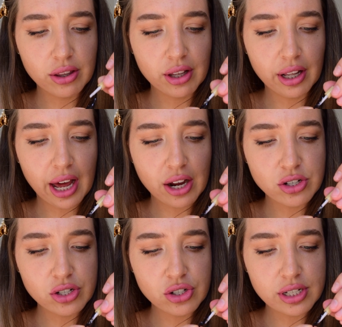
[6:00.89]
the
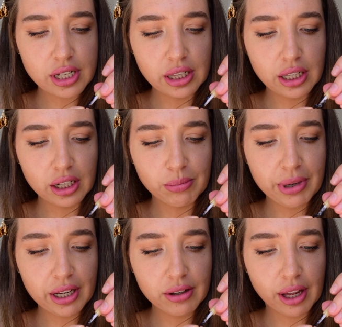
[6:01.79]
lashes just a little
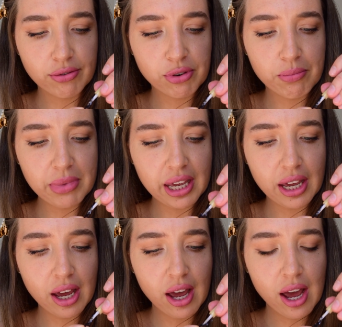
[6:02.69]
bit. Like for
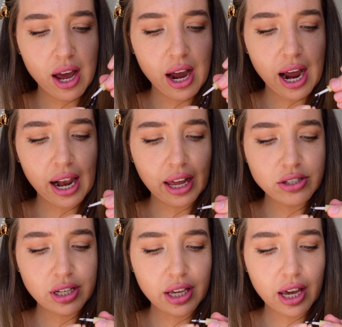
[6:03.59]
me, I like
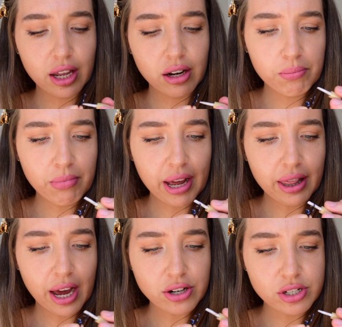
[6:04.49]
to get my
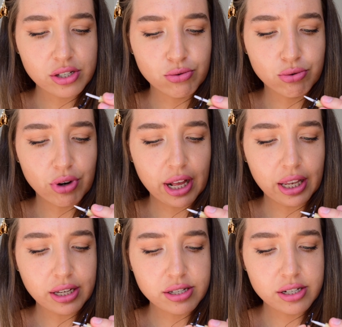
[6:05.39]
lashes
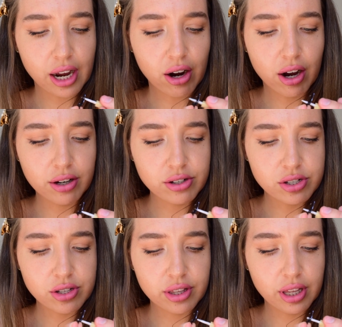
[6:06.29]
really stuck on,
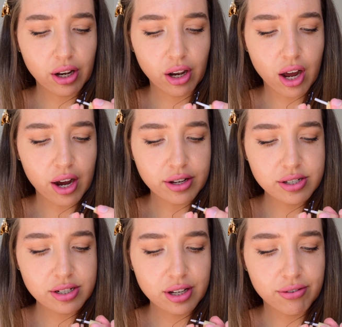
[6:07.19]
just that they're
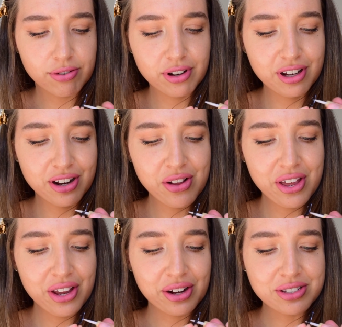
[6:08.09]
lost.
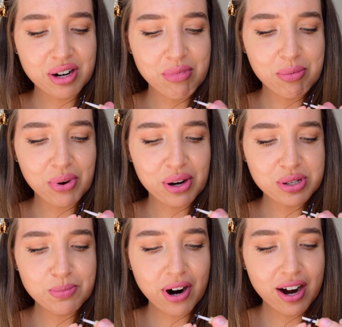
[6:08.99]
Because I remember when I
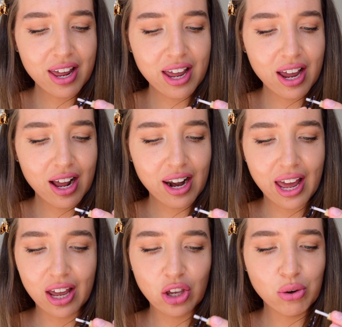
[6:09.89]
was partying,
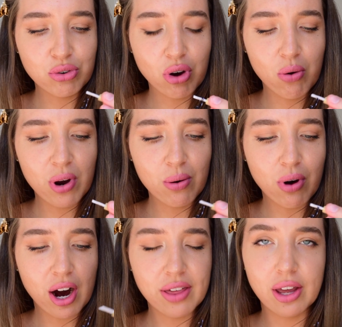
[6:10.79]
like, you don't want to
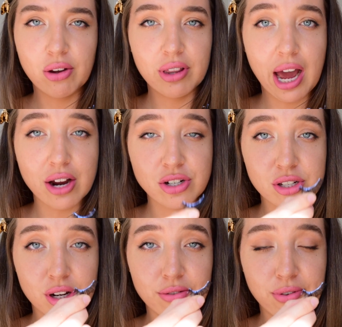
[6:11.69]
worry that your lash
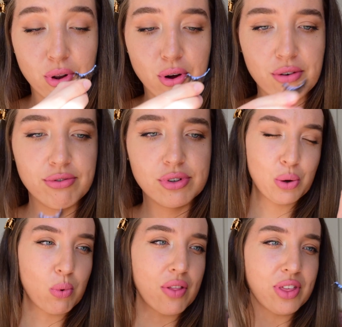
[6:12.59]
is going to fall off.
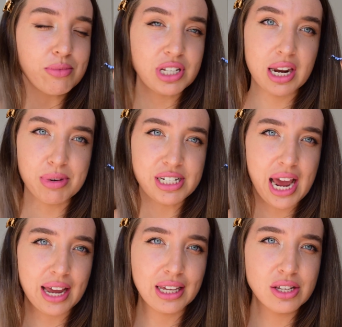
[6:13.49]
want them to get a bit
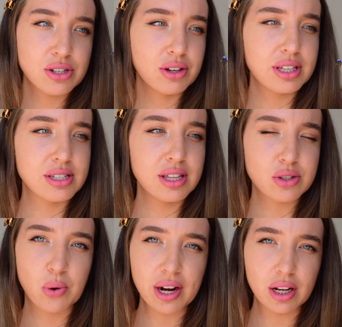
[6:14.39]
tacky, so you can see
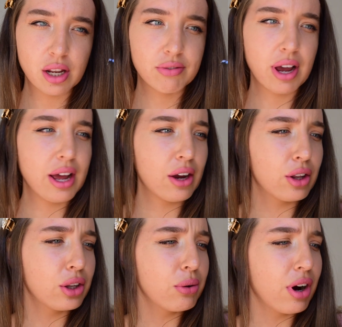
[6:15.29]
there's quite a lot of
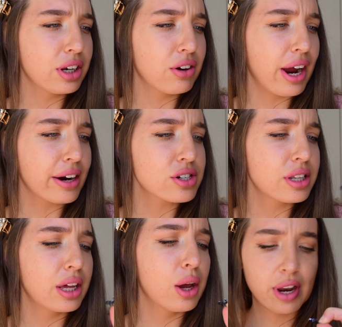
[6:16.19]
glue on here
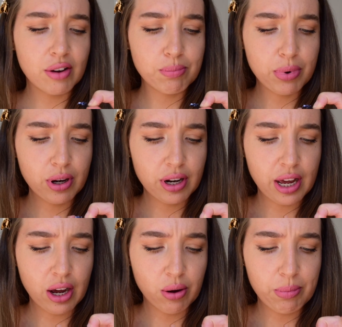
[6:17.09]
actually that I've put
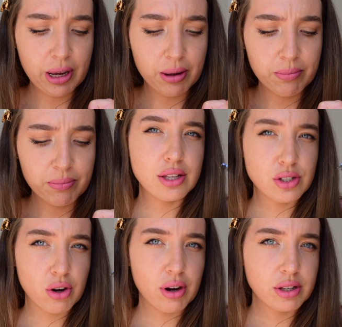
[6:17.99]
now, but it's
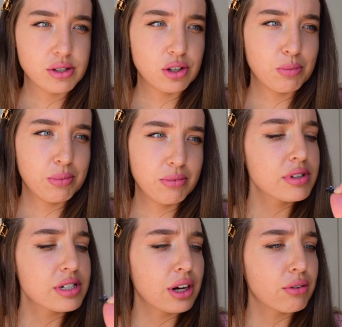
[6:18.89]
going to
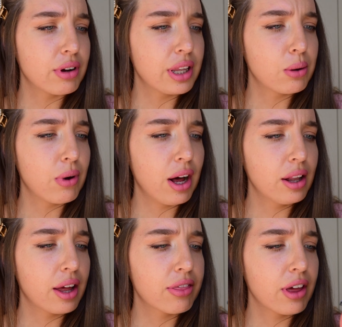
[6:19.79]
stick really well,
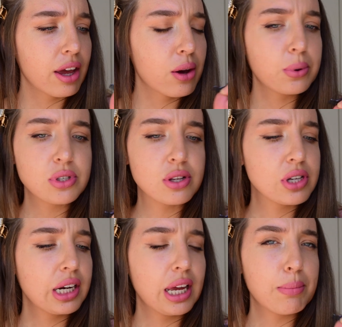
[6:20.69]
I think. So it's
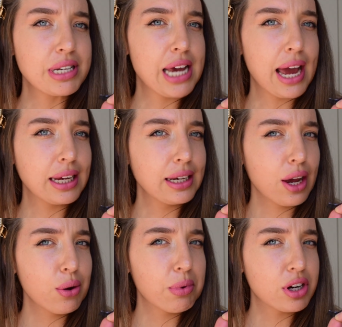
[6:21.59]
going to get a bit tacky
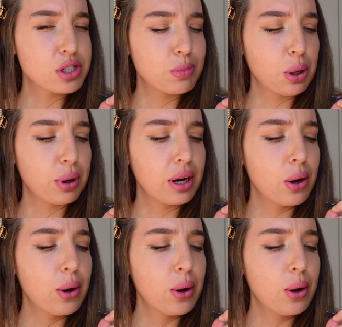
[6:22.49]
now. I'm going to just blow it.